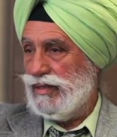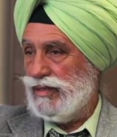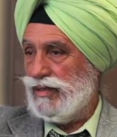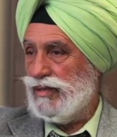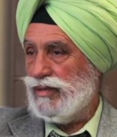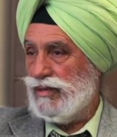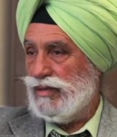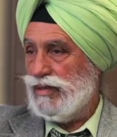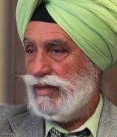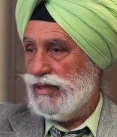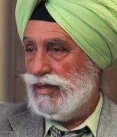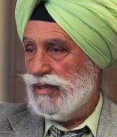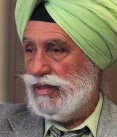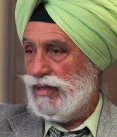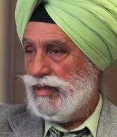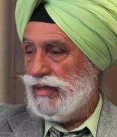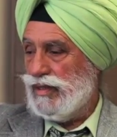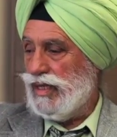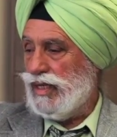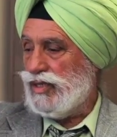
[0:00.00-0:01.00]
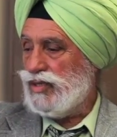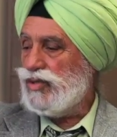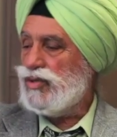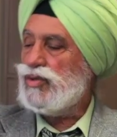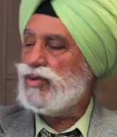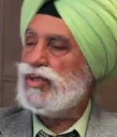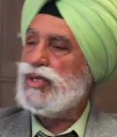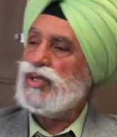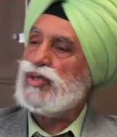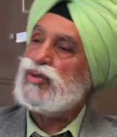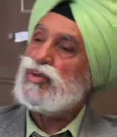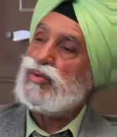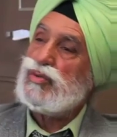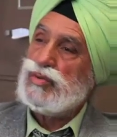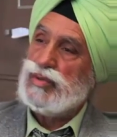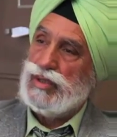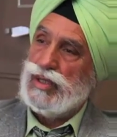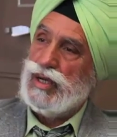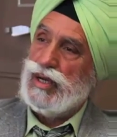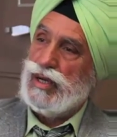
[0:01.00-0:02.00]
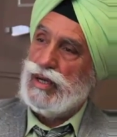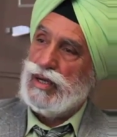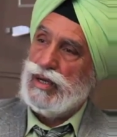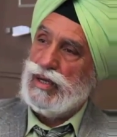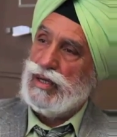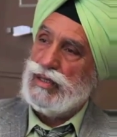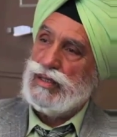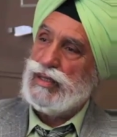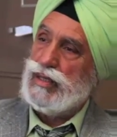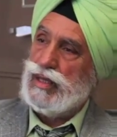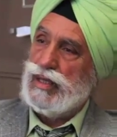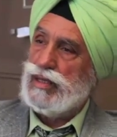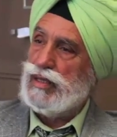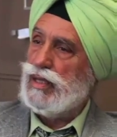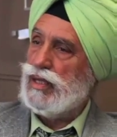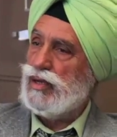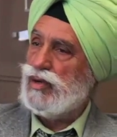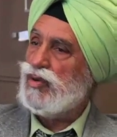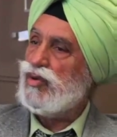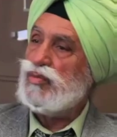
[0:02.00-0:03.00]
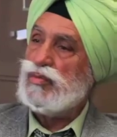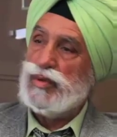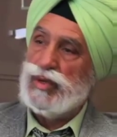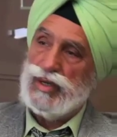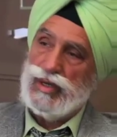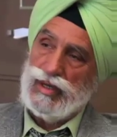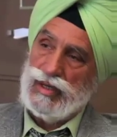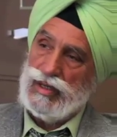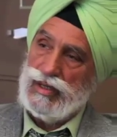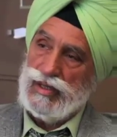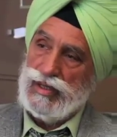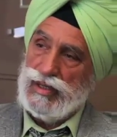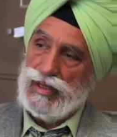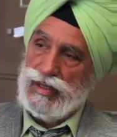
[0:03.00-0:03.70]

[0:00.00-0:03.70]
you know? that's the, soon the, the, the rumor